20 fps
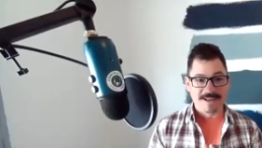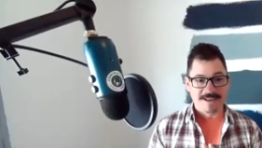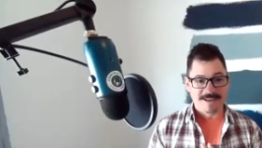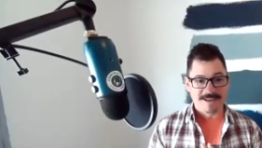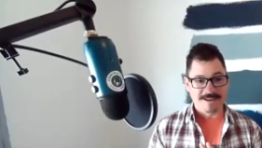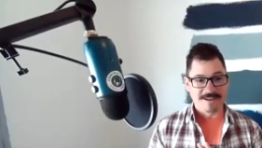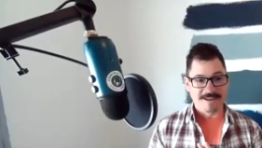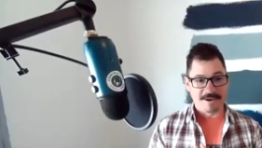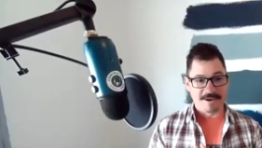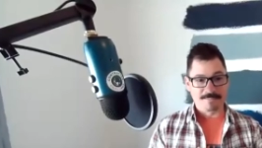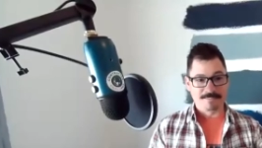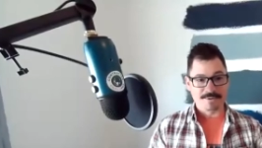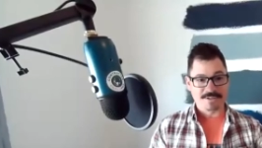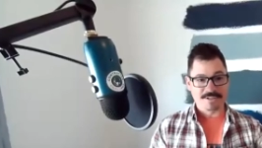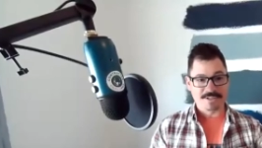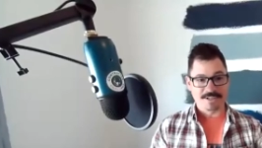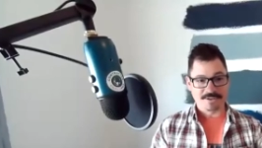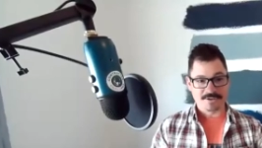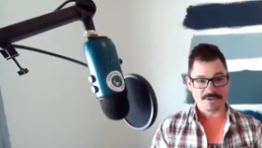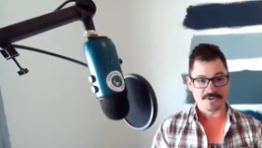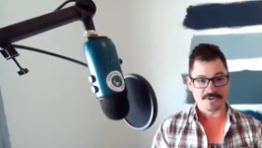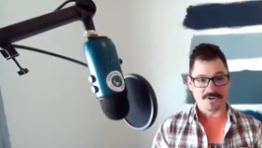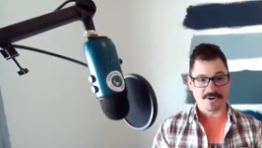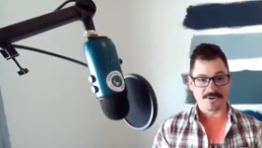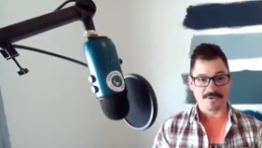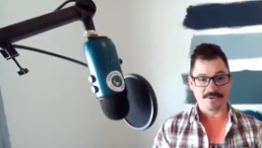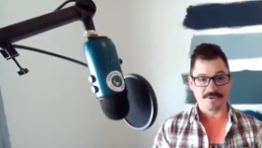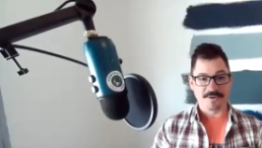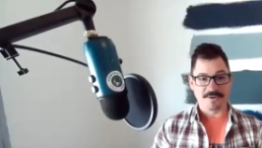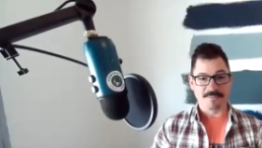encompassing
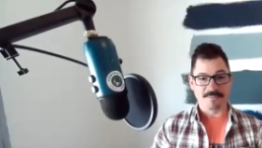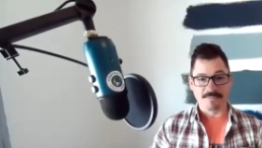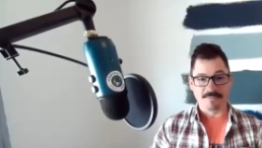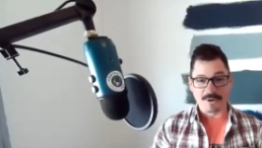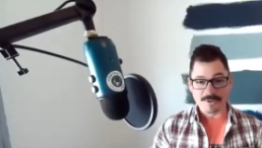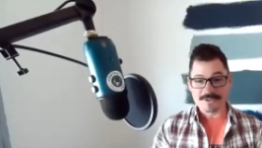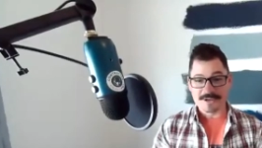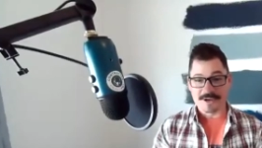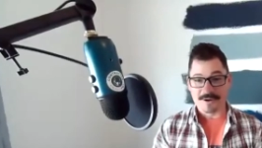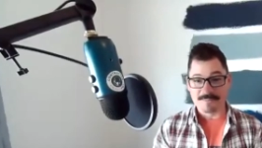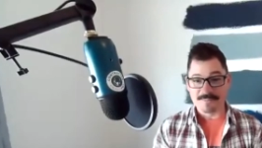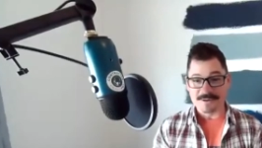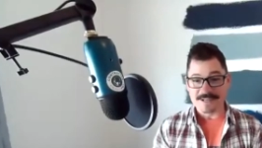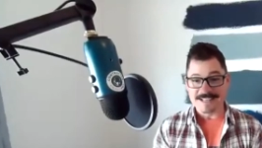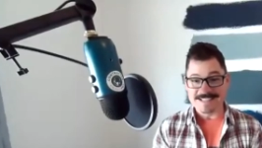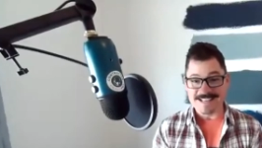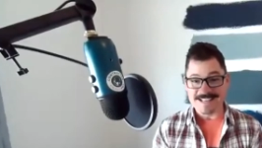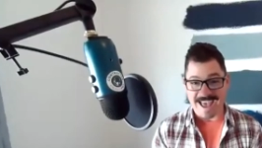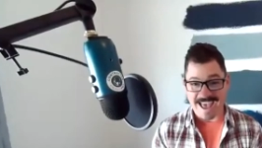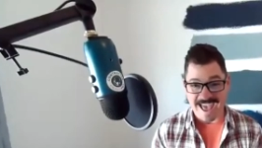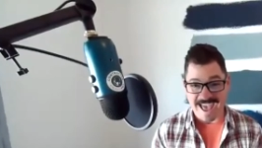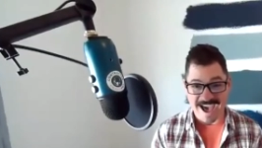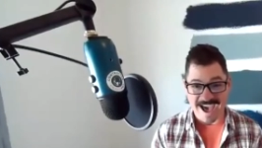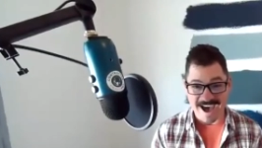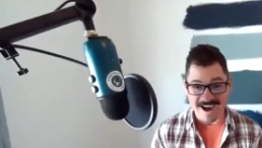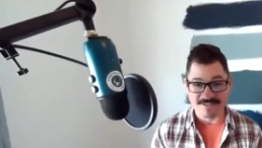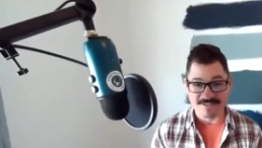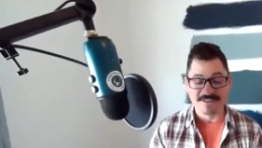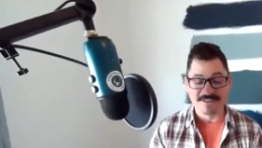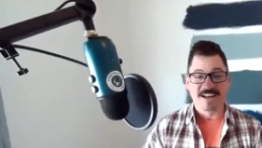struggle that most companies
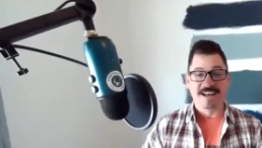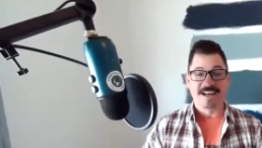have.